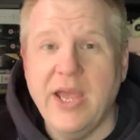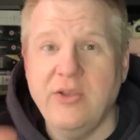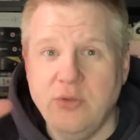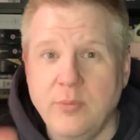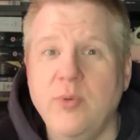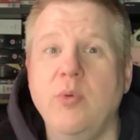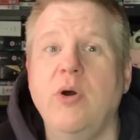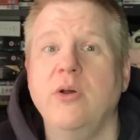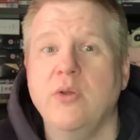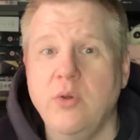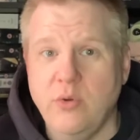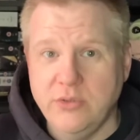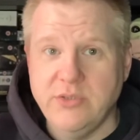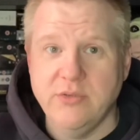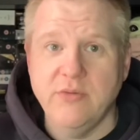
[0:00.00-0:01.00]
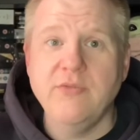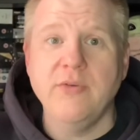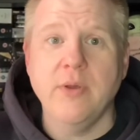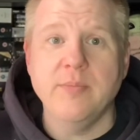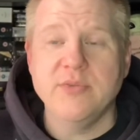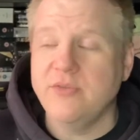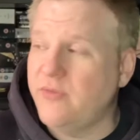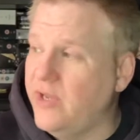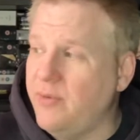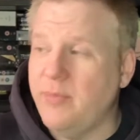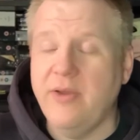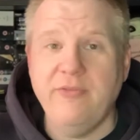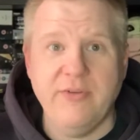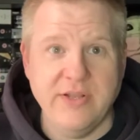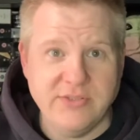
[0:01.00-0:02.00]
number one go-to film. So if any of
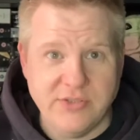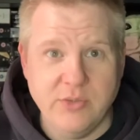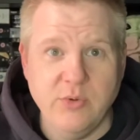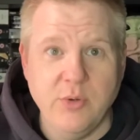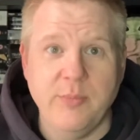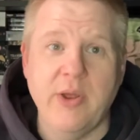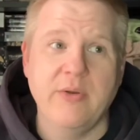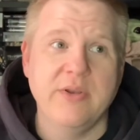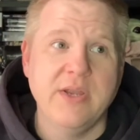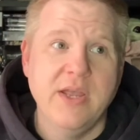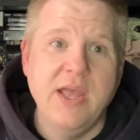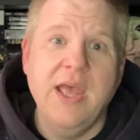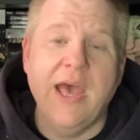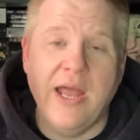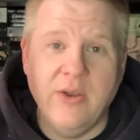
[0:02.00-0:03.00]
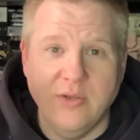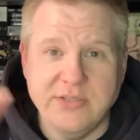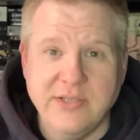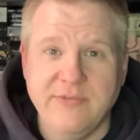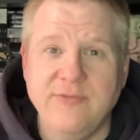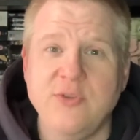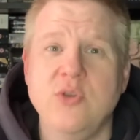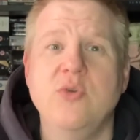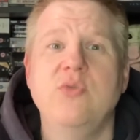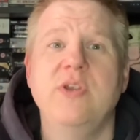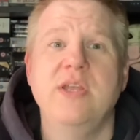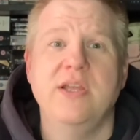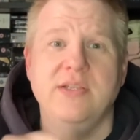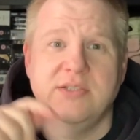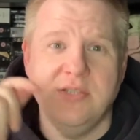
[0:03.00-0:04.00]
my friends do come around, I know I said
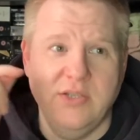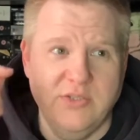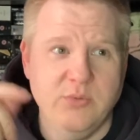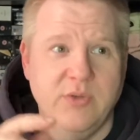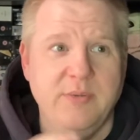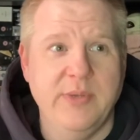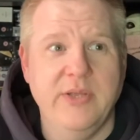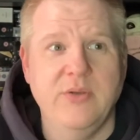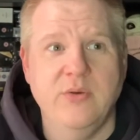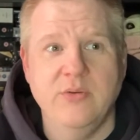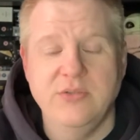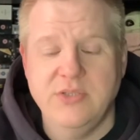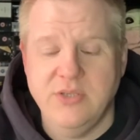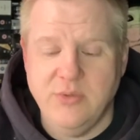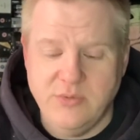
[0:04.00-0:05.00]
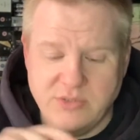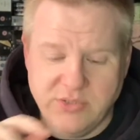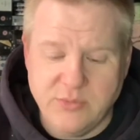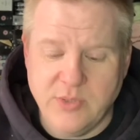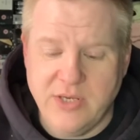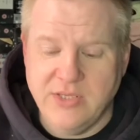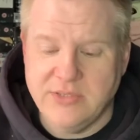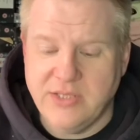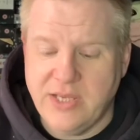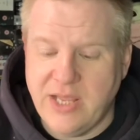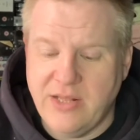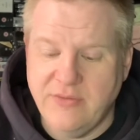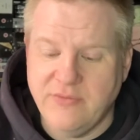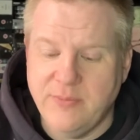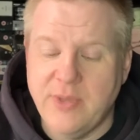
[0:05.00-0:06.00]
Fury and say it's one of my go-tos, as well as like
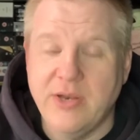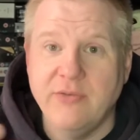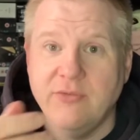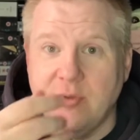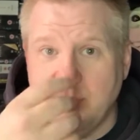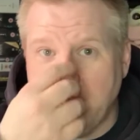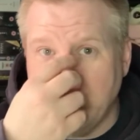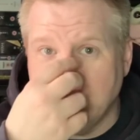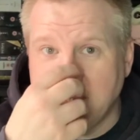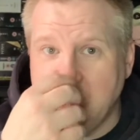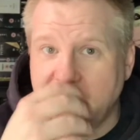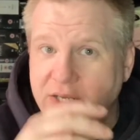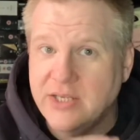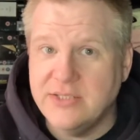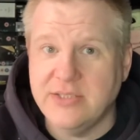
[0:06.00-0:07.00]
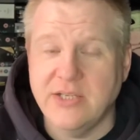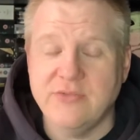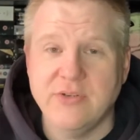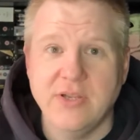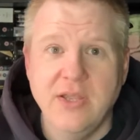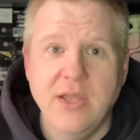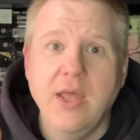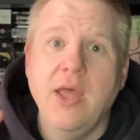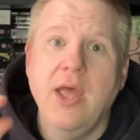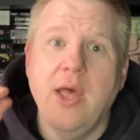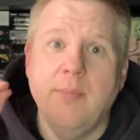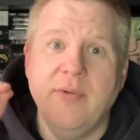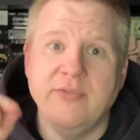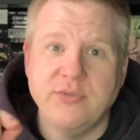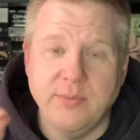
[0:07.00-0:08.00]
Elephant Man, A Full Metal Jacket, etc.
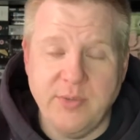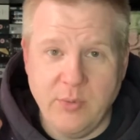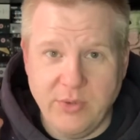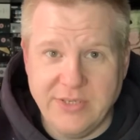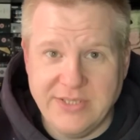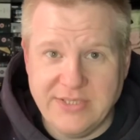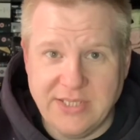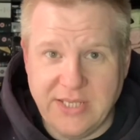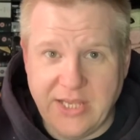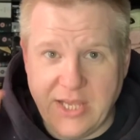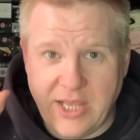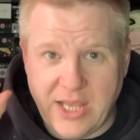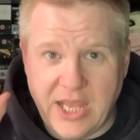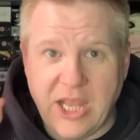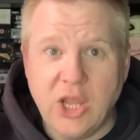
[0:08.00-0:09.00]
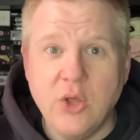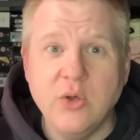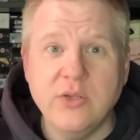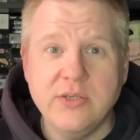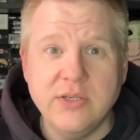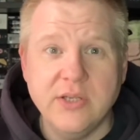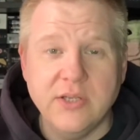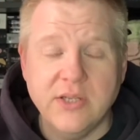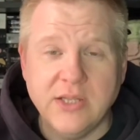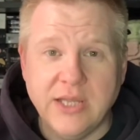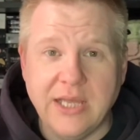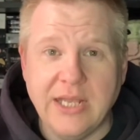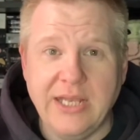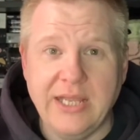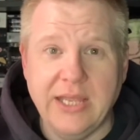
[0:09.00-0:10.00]
But if somebody wants to see a good,
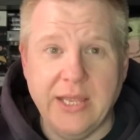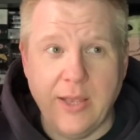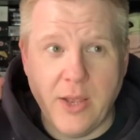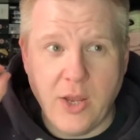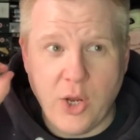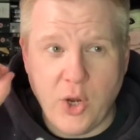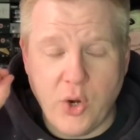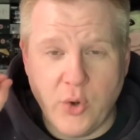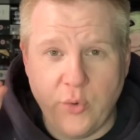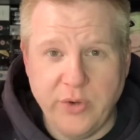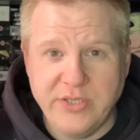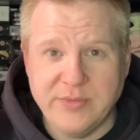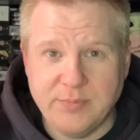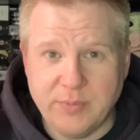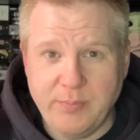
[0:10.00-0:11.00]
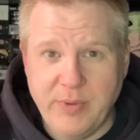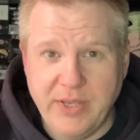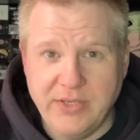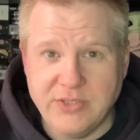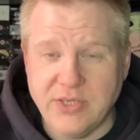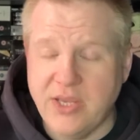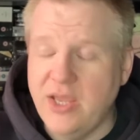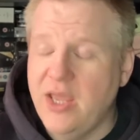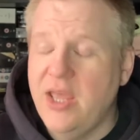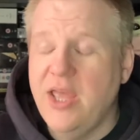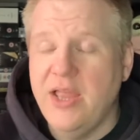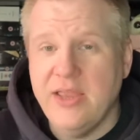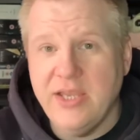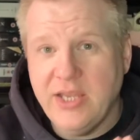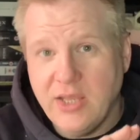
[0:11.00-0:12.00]
clear, crisp picture,
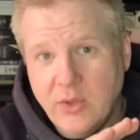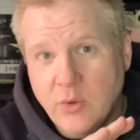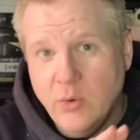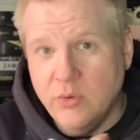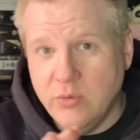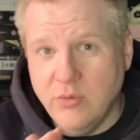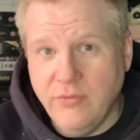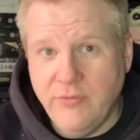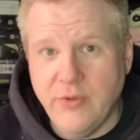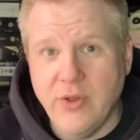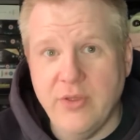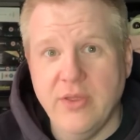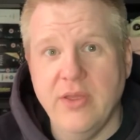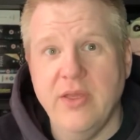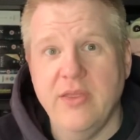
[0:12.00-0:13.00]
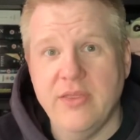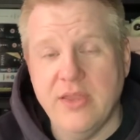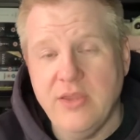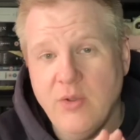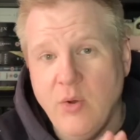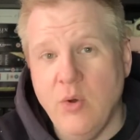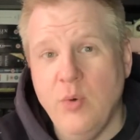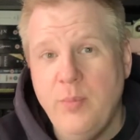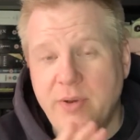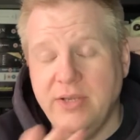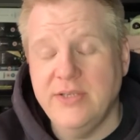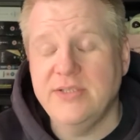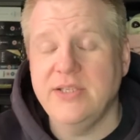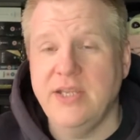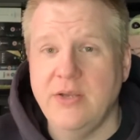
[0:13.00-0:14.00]
then you can go no further than the opening scene